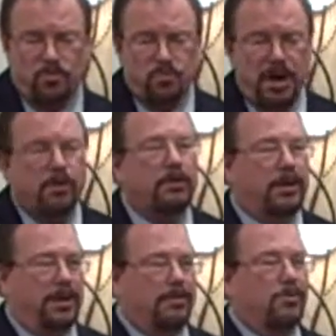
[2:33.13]

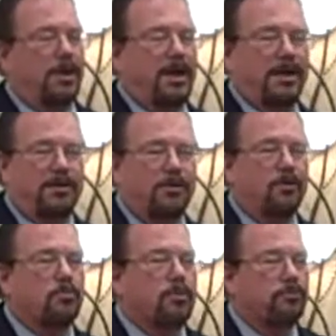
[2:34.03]
rarely would I get
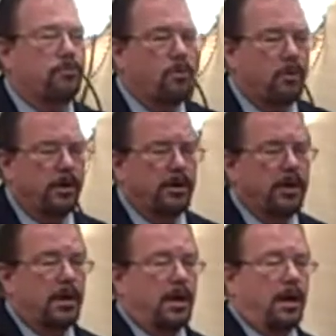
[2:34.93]
home before
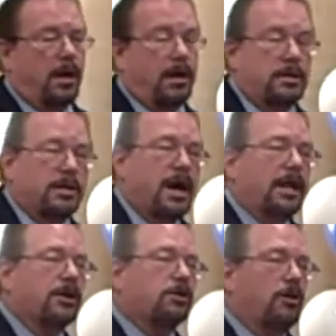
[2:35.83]

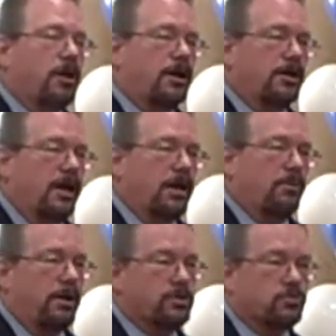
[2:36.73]
9 o'clock at night
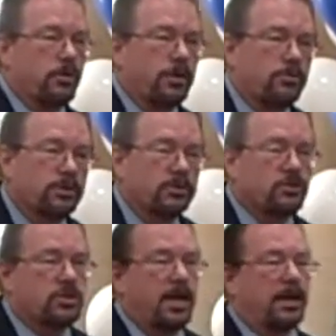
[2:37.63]
when I was working with the
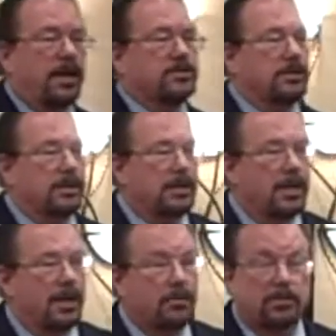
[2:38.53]
state as a
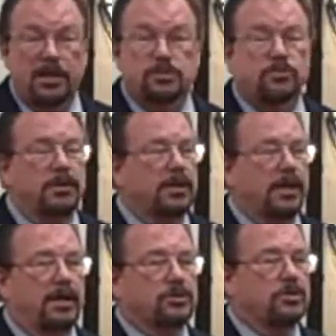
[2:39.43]
litigator. That's what
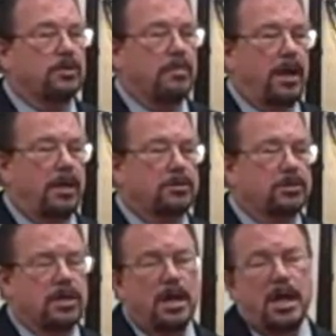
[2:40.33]
litigation
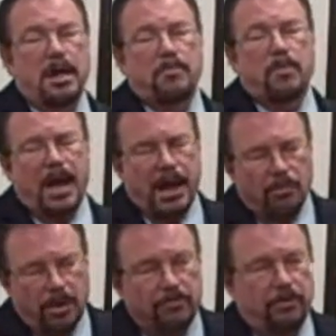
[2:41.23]
demands.
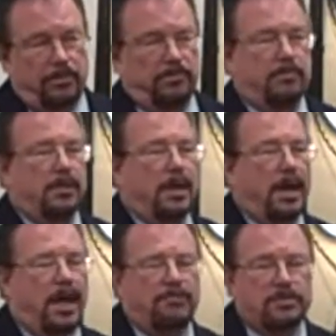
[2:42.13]
However,
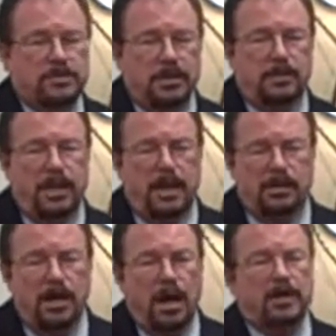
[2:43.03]
having said that,
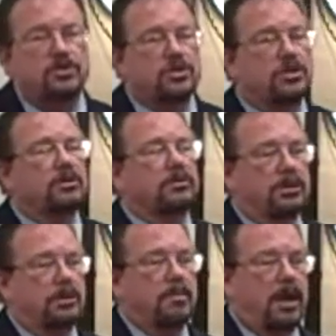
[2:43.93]
I still
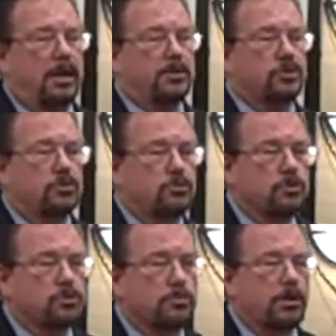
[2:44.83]
did manage to
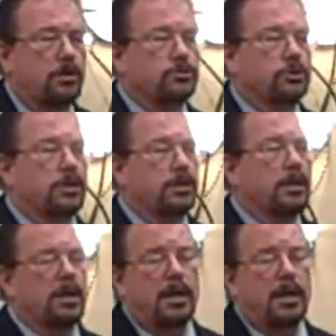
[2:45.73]
do some coaching,